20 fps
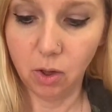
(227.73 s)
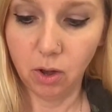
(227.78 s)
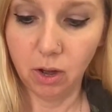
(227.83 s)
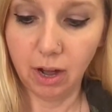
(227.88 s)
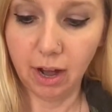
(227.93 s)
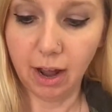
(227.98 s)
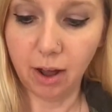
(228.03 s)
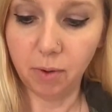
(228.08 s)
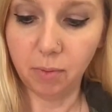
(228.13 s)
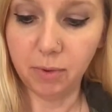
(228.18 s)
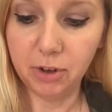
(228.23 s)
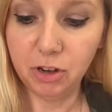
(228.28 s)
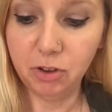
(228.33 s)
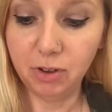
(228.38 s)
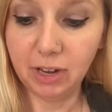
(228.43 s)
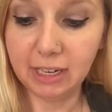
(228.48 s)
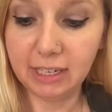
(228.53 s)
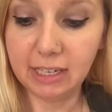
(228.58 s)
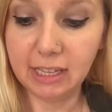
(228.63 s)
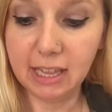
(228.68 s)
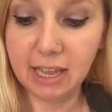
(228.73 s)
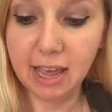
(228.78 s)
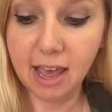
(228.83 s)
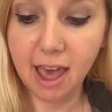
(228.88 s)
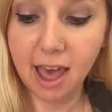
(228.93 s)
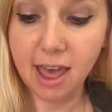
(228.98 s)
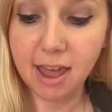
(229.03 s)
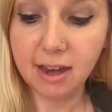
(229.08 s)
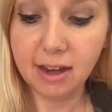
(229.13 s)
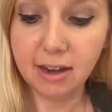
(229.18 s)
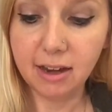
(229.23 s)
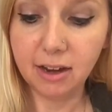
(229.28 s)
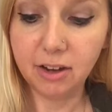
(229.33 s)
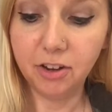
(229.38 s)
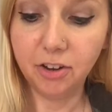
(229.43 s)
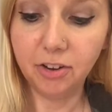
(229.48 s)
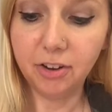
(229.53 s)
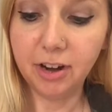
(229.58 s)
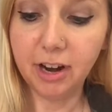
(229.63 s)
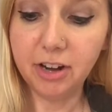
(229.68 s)
Now, when you get to the end and
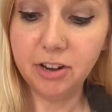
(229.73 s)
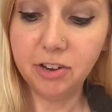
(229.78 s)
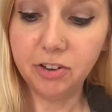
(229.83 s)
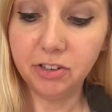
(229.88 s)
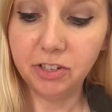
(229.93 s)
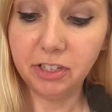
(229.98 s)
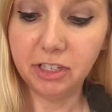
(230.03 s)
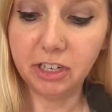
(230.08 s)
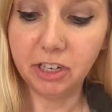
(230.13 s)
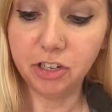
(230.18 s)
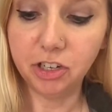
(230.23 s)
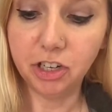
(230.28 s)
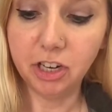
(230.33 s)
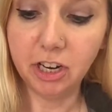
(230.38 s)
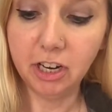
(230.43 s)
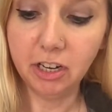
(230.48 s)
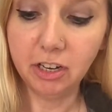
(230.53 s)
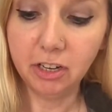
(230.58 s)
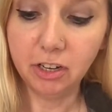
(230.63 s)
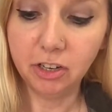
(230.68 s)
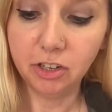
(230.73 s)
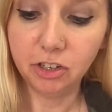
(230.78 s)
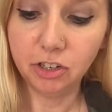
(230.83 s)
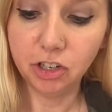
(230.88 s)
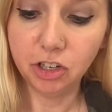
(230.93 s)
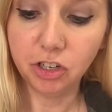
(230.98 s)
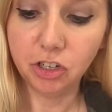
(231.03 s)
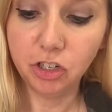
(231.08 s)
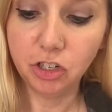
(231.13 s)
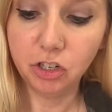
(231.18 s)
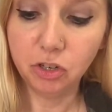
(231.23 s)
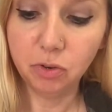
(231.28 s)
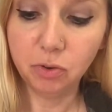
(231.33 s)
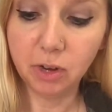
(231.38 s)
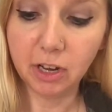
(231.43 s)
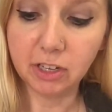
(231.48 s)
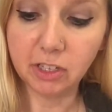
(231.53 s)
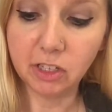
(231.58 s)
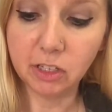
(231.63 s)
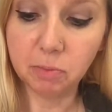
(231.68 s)
you're done your stitching, just do
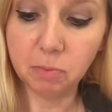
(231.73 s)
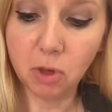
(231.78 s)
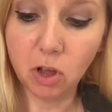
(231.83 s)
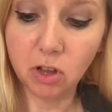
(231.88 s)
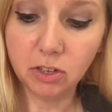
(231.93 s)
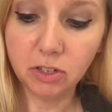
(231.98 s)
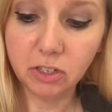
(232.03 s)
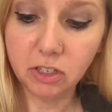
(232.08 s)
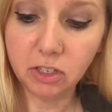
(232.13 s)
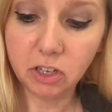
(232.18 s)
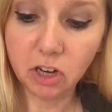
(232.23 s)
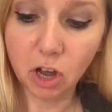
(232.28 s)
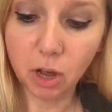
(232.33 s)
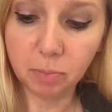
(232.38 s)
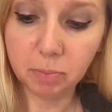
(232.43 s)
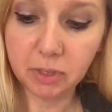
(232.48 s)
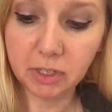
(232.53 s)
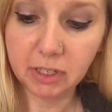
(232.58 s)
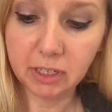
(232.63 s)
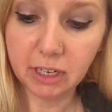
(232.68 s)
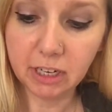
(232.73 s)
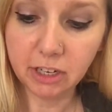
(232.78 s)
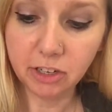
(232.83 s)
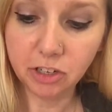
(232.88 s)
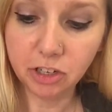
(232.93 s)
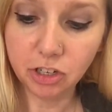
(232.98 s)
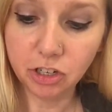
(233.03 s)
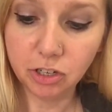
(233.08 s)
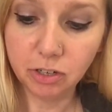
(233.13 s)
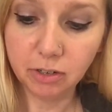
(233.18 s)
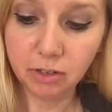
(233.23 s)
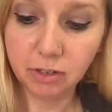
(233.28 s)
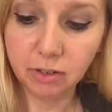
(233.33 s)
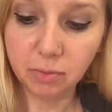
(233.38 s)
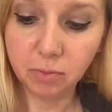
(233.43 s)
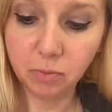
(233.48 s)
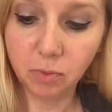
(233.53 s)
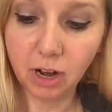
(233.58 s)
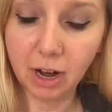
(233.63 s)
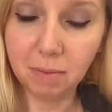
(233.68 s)
a small stop stitch.
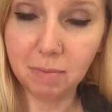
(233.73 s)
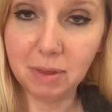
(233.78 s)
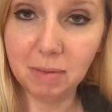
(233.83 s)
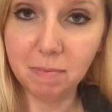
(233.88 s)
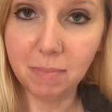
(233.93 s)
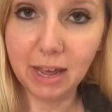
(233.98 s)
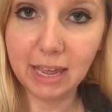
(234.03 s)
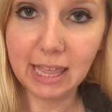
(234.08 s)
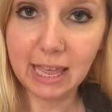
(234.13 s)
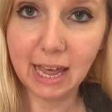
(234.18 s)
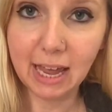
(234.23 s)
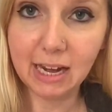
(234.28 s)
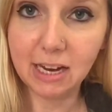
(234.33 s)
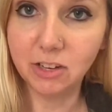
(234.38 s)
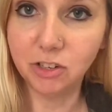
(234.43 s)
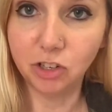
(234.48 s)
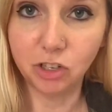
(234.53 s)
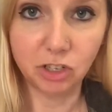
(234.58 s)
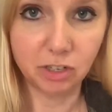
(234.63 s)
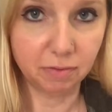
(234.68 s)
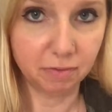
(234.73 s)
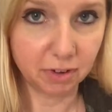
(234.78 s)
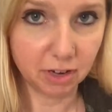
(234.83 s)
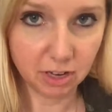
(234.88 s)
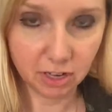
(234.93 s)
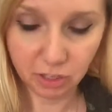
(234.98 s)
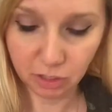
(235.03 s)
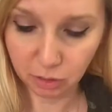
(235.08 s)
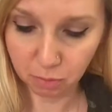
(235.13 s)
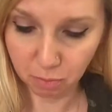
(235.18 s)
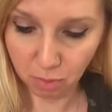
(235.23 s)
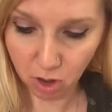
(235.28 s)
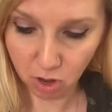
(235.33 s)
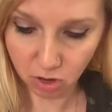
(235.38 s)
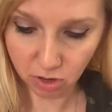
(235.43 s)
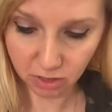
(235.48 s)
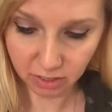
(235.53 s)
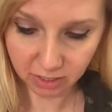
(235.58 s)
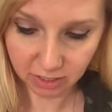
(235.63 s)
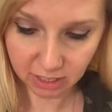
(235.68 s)
What I mean by that is just a very
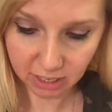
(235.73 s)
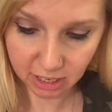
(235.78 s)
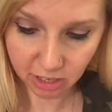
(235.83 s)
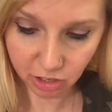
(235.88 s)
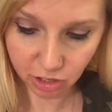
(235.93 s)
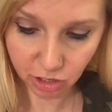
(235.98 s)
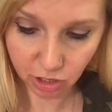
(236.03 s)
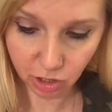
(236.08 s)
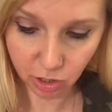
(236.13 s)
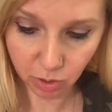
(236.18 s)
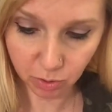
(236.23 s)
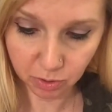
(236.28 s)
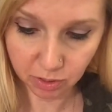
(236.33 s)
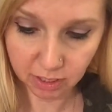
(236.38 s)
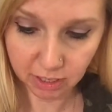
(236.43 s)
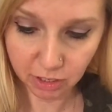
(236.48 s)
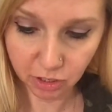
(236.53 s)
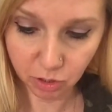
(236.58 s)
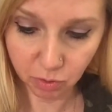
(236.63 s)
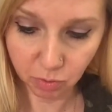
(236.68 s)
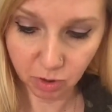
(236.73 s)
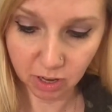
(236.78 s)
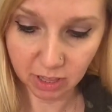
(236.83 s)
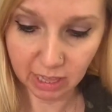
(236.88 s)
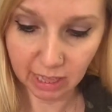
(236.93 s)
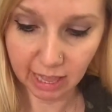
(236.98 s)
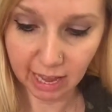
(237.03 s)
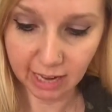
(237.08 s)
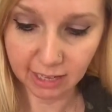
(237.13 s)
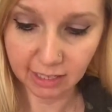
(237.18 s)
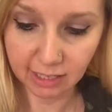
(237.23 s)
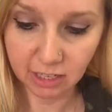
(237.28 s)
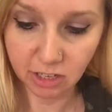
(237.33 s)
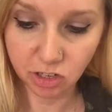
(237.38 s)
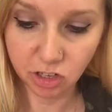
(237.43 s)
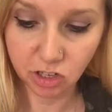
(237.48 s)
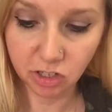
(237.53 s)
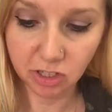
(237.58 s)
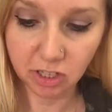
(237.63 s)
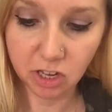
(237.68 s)
small stitch close into where the last
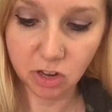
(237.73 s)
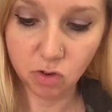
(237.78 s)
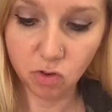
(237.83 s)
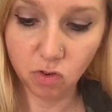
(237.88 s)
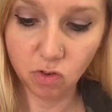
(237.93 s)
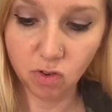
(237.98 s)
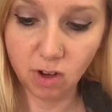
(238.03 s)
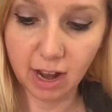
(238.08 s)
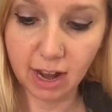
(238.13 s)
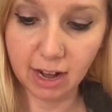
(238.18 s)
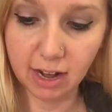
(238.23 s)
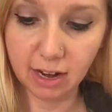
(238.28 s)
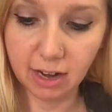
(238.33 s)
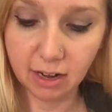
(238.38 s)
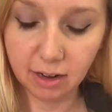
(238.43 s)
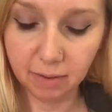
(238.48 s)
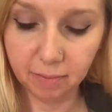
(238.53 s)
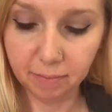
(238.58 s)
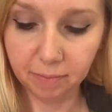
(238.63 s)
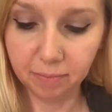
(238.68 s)
stitch is that you created.